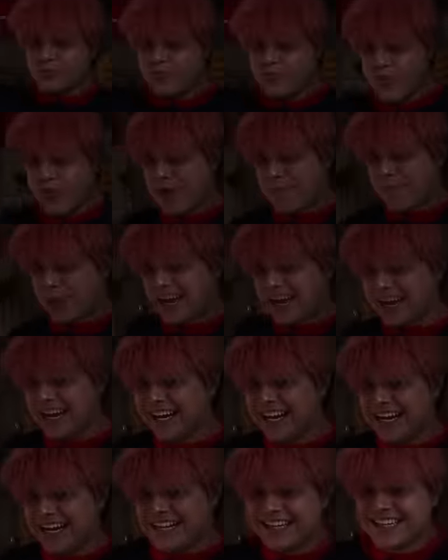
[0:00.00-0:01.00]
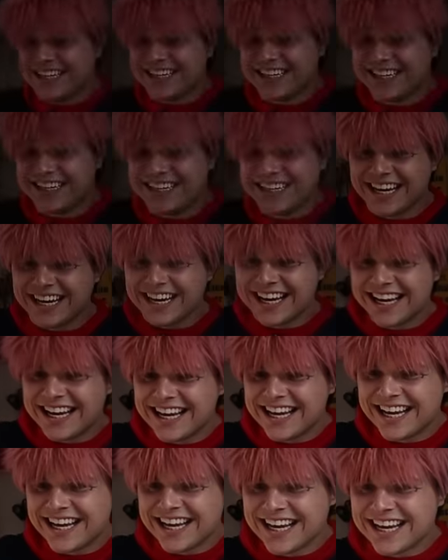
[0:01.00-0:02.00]
What do you want to buy? When did you get a
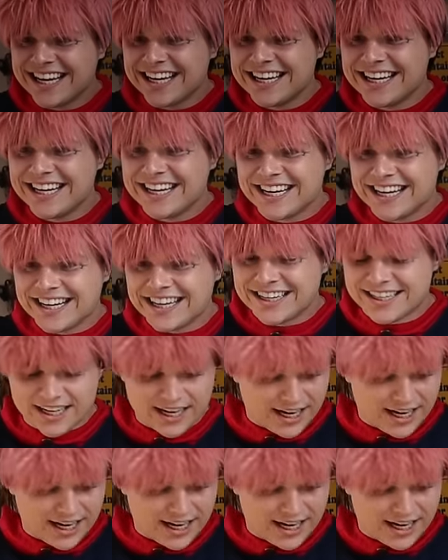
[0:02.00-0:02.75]
time to get job?